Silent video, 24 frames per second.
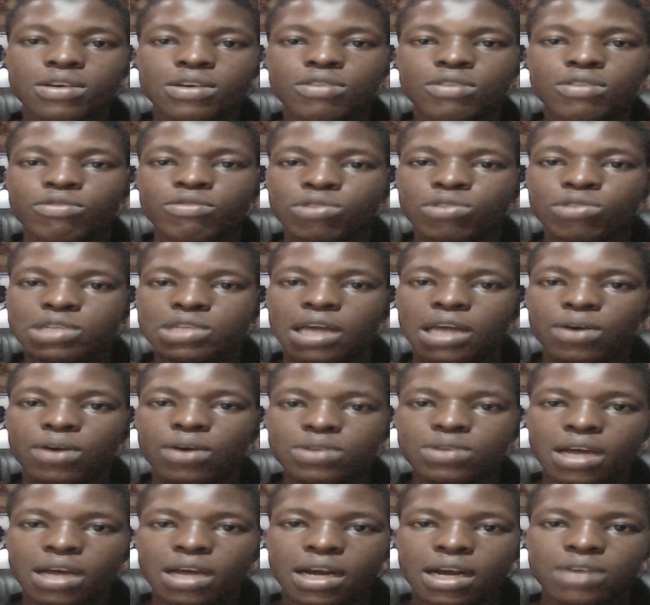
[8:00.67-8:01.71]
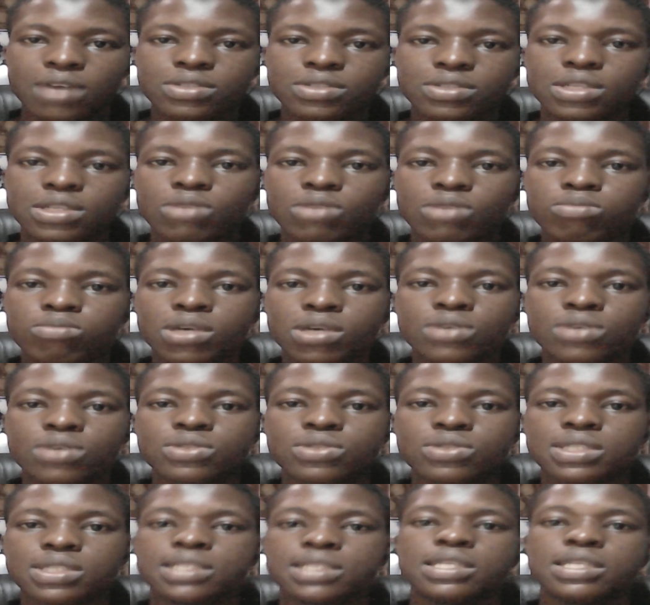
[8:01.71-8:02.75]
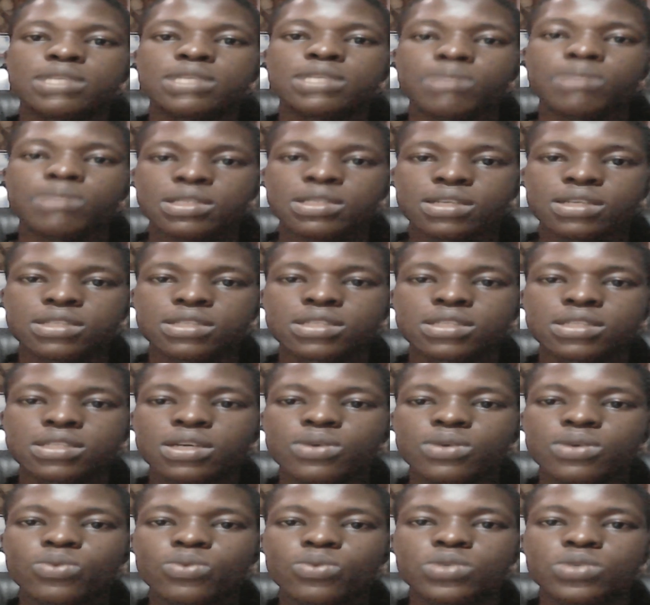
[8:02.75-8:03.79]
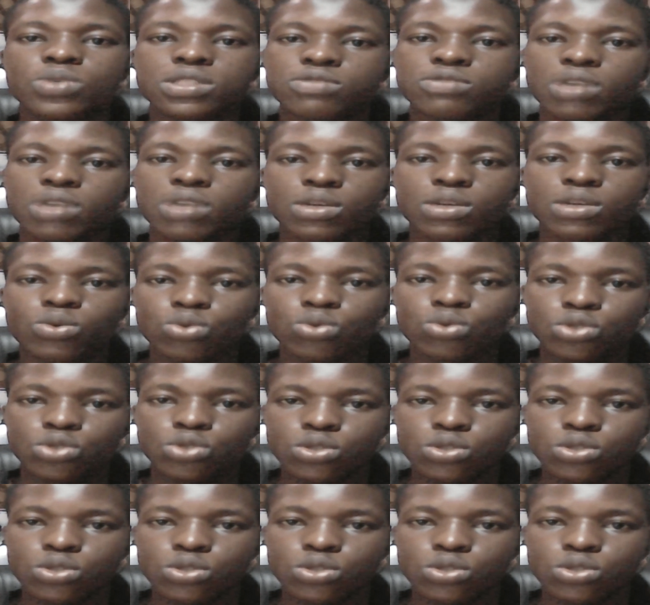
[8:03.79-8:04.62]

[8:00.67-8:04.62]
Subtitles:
for their own account. They'll pay you 68%, which is very huge.